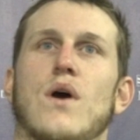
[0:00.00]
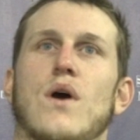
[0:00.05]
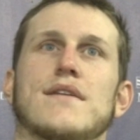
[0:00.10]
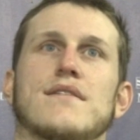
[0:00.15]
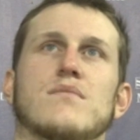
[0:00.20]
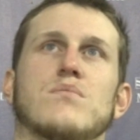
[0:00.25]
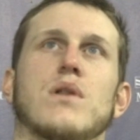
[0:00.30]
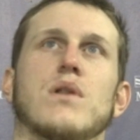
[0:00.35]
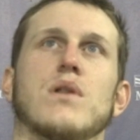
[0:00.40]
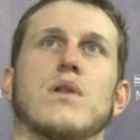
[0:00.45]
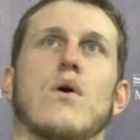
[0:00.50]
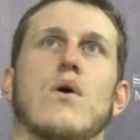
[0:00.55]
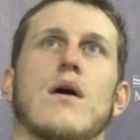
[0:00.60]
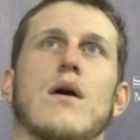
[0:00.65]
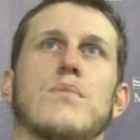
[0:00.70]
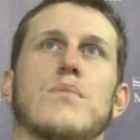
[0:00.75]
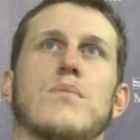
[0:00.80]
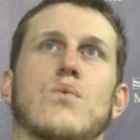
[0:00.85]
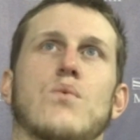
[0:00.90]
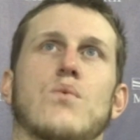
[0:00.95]
when to blow
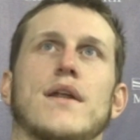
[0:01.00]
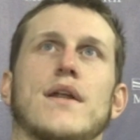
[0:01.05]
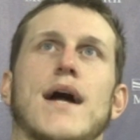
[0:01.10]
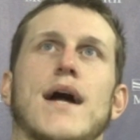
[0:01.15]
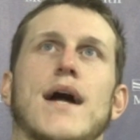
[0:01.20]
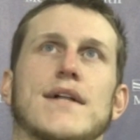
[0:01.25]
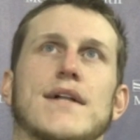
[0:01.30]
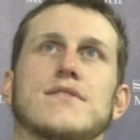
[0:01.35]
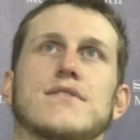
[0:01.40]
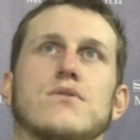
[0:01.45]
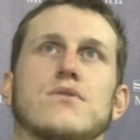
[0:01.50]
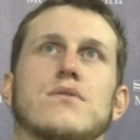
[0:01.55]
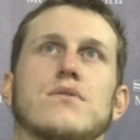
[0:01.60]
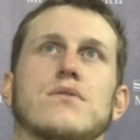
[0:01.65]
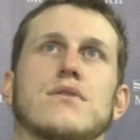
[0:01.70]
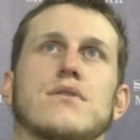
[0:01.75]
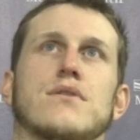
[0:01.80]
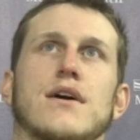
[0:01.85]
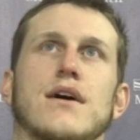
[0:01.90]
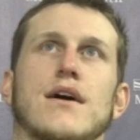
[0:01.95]
up and when not
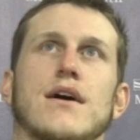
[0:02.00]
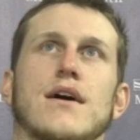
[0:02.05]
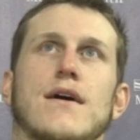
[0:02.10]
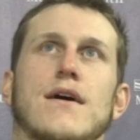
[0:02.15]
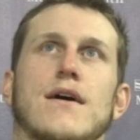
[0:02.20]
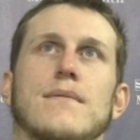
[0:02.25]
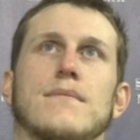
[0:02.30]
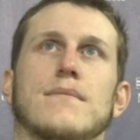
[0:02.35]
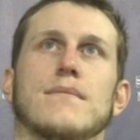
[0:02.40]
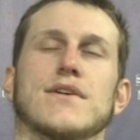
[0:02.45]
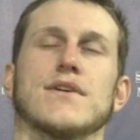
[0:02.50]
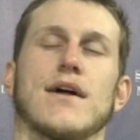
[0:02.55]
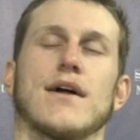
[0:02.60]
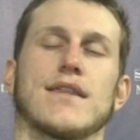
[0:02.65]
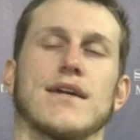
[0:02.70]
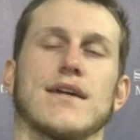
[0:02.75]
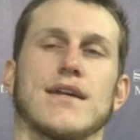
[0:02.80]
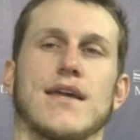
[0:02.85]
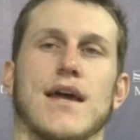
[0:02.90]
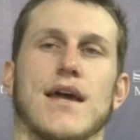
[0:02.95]
to.
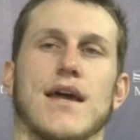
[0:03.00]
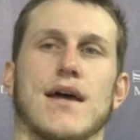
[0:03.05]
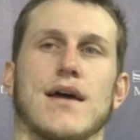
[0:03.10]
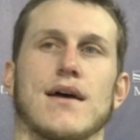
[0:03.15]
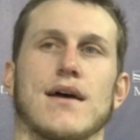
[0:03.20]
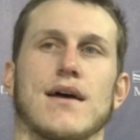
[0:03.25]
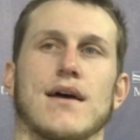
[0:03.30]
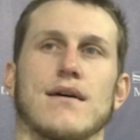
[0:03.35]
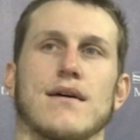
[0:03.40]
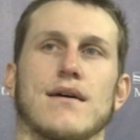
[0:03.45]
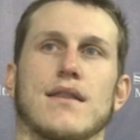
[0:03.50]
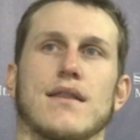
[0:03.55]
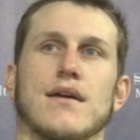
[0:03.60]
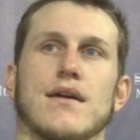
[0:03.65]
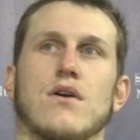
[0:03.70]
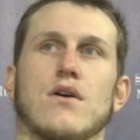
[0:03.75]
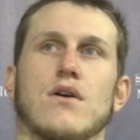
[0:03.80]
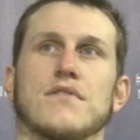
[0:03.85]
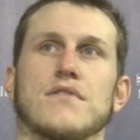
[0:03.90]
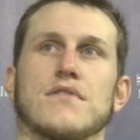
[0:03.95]
So I think
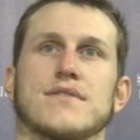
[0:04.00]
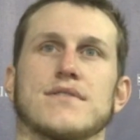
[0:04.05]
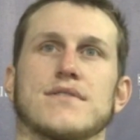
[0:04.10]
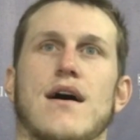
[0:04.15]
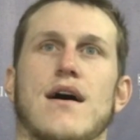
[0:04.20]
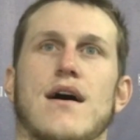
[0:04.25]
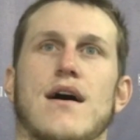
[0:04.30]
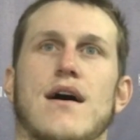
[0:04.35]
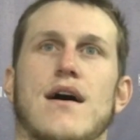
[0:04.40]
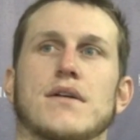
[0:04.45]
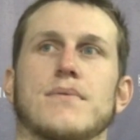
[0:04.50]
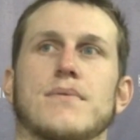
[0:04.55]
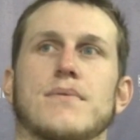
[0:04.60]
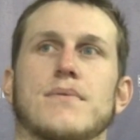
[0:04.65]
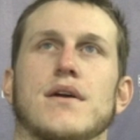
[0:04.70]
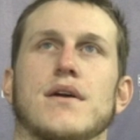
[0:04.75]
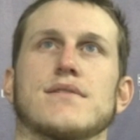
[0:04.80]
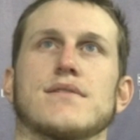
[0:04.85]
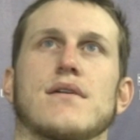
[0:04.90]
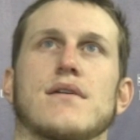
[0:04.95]
over time and
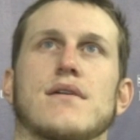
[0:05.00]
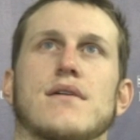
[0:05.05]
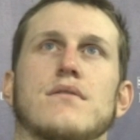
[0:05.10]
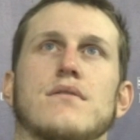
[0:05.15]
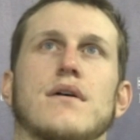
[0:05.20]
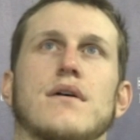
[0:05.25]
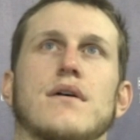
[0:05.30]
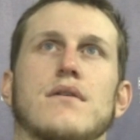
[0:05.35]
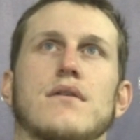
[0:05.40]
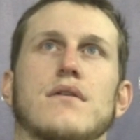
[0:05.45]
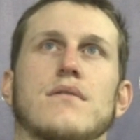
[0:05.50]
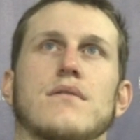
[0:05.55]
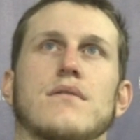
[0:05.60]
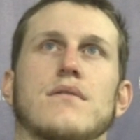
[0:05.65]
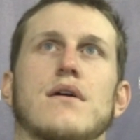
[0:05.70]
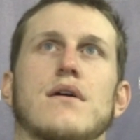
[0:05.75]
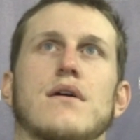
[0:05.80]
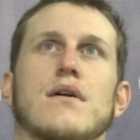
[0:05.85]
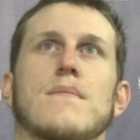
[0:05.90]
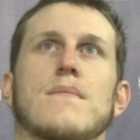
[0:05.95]
experience, it'll get
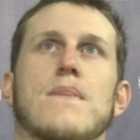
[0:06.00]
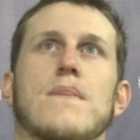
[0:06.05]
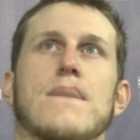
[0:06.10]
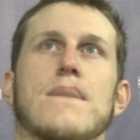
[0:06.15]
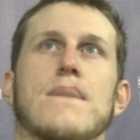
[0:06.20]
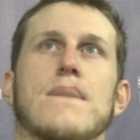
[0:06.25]
better.